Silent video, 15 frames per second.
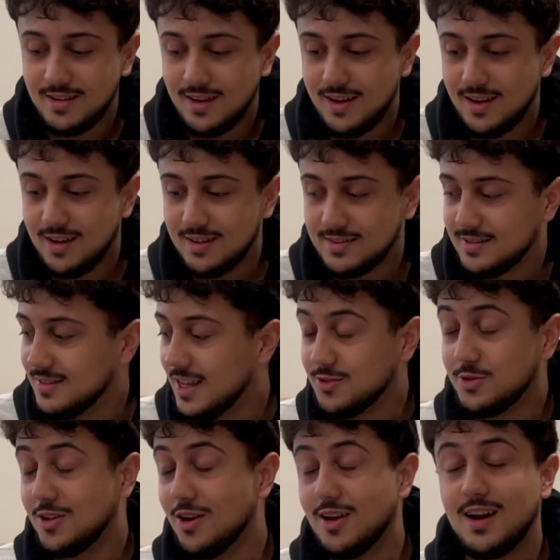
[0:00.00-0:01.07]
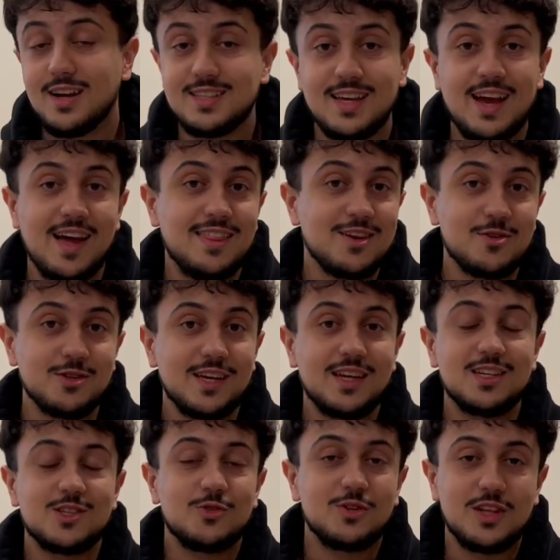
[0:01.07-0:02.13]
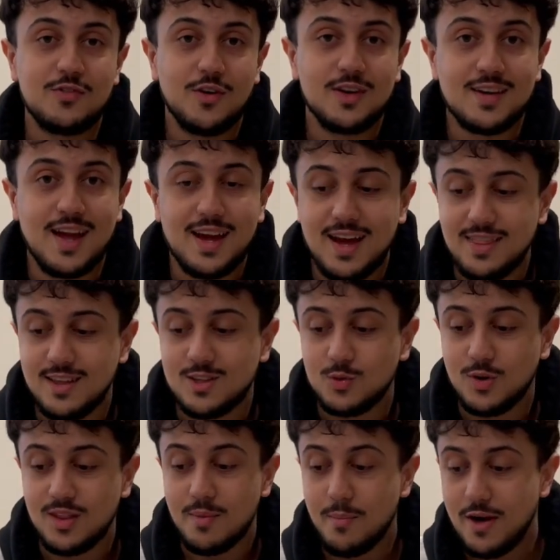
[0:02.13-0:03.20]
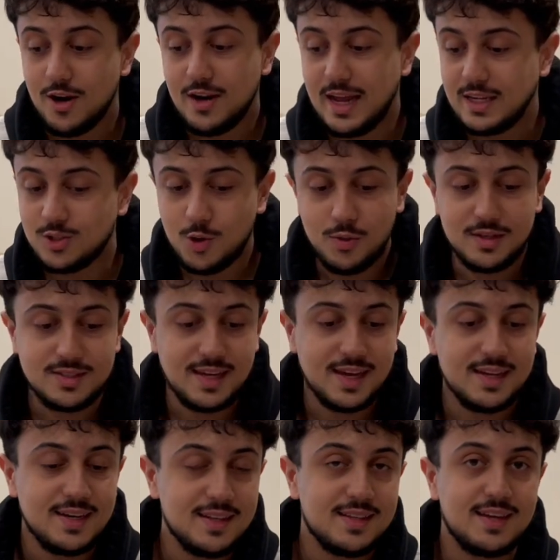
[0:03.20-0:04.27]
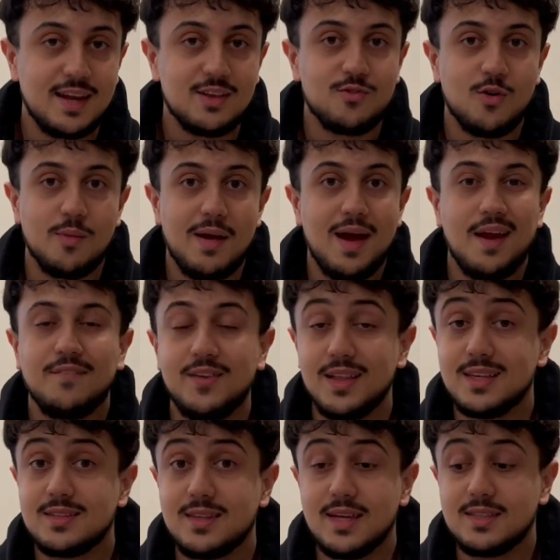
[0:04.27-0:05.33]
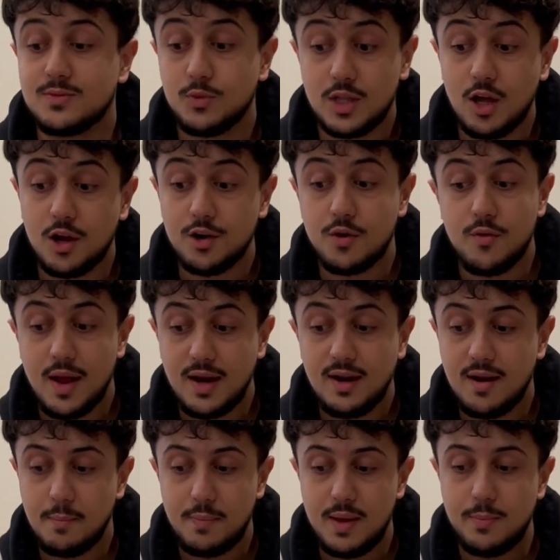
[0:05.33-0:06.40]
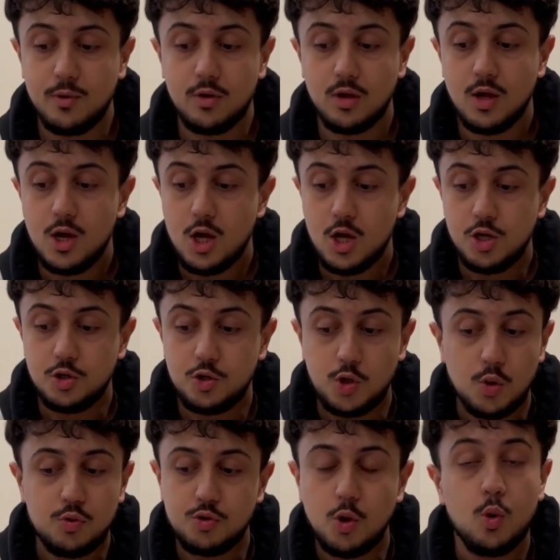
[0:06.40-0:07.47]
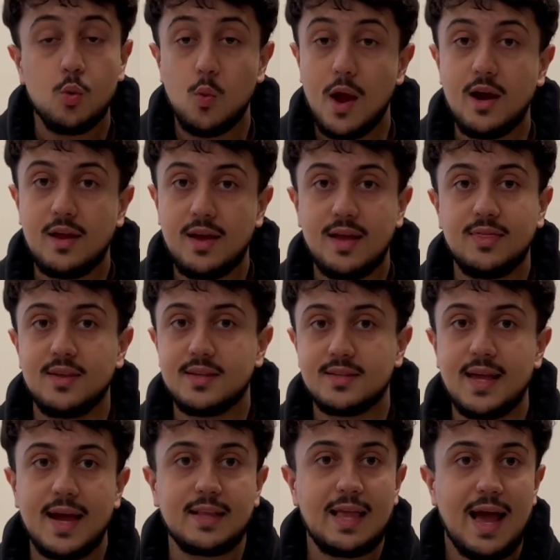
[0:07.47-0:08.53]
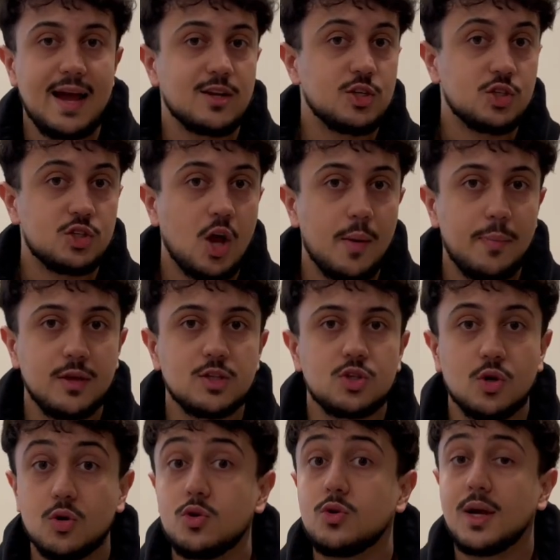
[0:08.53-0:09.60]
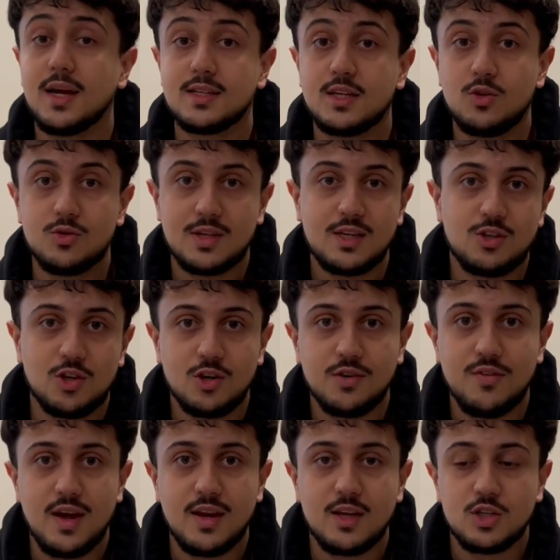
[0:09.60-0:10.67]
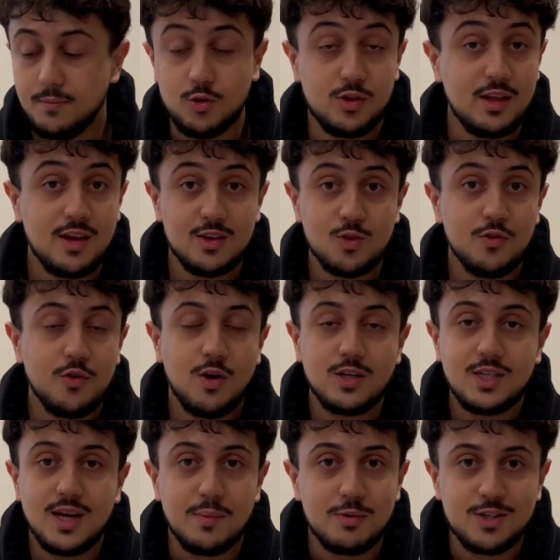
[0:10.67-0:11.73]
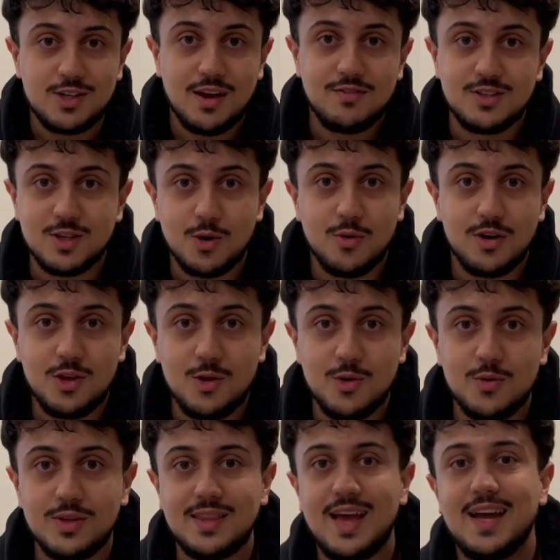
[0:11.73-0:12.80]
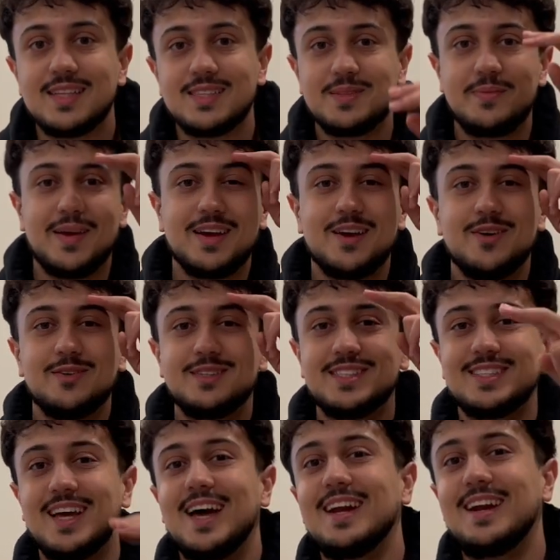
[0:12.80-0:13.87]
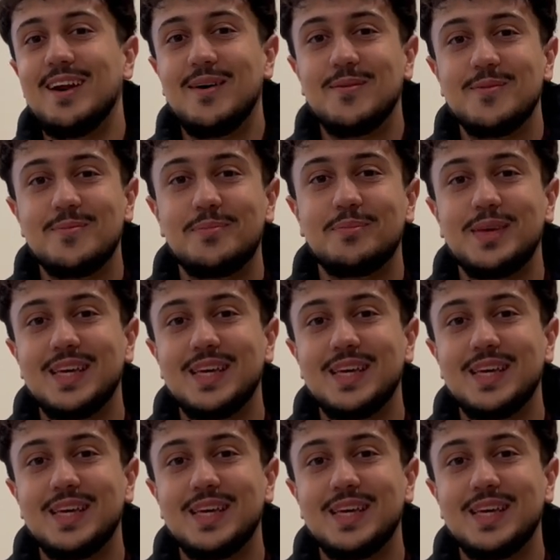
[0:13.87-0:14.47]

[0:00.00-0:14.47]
uh, that's really all I gotta say. I think Crusadia is a really fun deck. I think it's one of the better decks going second in today's format. I feel like it's really underrated and people don't know where to hit this deck to actually stop it, so you guys can use that to your advantage. So thank you guys all for watching. I appreciate every single one of you. With that, Spanko, signing out.